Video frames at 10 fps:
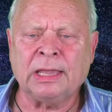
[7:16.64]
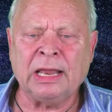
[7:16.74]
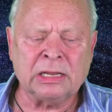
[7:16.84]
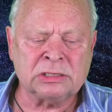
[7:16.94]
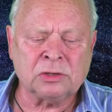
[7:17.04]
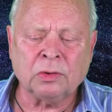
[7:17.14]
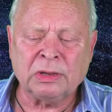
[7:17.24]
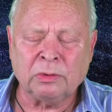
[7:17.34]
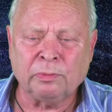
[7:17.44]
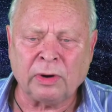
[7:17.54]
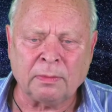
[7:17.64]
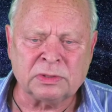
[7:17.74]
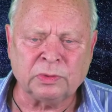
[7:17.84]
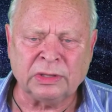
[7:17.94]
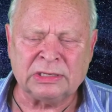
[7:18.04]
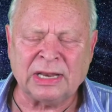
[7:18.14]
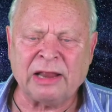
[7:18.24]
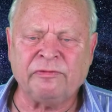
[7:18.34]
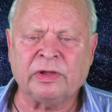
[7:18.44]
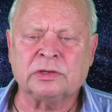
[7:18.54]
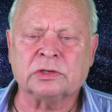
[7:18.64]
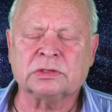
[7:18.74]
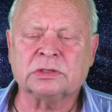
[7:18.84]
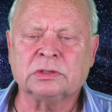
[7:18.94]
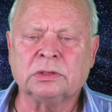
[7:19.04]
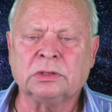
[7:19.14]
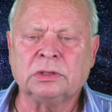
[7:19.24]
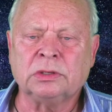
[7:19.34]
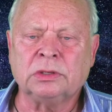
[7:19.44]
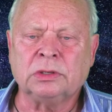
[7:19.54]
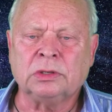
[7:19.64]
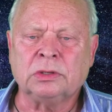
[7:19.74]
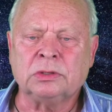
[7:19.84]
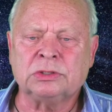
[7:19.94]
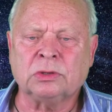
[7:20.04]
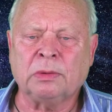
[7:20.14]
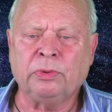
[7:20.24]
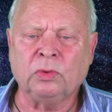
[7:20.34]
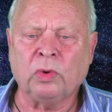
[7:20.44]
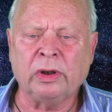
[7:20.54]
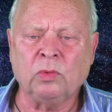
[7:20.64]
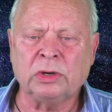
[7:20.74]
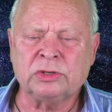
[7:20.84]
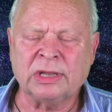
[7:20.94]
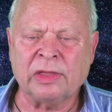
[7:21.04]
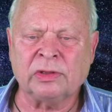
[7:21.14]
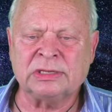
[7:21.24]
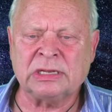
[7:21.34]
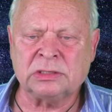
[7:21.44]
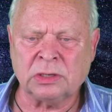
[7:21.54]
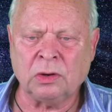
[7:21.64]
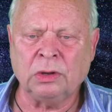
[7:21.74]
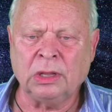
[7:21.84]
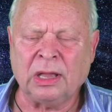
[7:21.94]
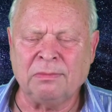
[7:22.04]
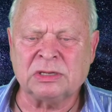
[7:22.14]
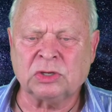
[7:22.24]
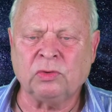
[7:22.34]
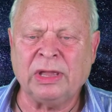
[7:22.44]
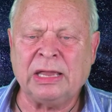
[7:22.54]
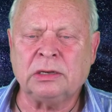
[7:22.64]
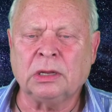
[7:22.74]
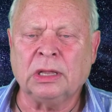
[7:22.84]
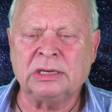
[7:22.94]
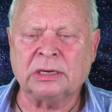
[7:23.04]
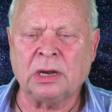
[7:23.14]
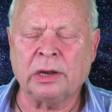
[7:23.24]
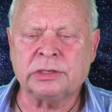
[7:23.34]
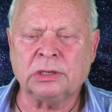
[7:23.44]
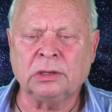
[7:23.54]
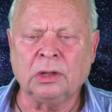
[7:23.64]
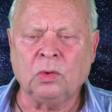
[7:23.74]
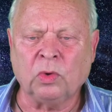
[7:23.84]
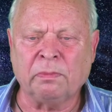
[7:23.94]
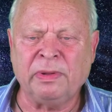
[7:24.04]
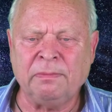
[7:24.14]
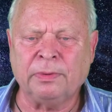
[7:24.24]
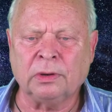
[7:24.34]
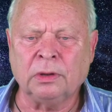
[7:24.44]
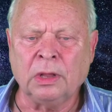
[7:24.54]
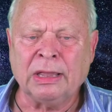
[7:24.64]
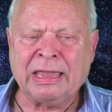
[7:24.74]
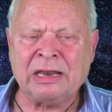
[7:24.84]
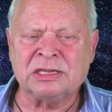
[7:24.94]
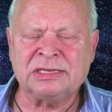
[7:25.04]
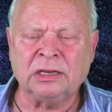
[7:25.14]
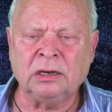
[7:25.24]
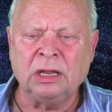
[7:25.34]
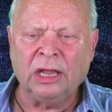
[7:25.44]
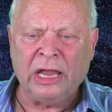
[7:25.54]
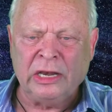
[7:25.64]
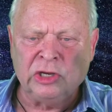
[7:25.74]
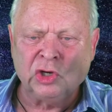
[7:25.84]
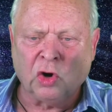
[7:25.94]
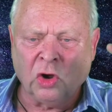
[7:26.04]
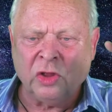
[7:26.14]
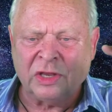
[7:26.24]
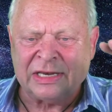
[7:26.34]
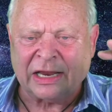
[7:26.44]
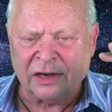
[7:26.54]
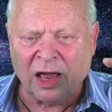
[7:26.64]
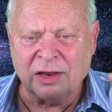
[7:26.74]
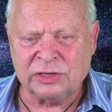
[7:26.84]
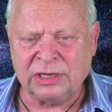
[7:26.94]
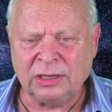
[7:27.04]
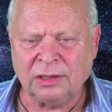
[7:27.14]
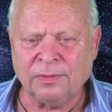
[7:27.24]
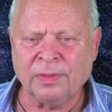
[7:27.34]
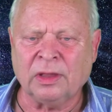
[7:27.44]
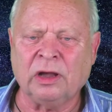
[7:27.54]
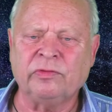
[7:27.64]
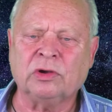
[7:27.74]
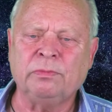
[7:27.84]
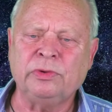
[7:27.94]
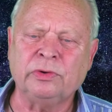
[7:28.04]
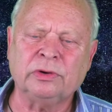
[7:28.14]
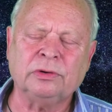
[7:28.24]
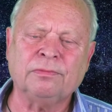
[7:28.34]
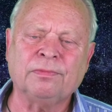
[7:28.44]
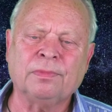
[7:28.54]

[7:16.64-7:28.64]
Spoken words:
And I saw there were problems with these light fixtures. So I put one and one together and said, so I must create a technology where people can still enjoy the technology of a computer,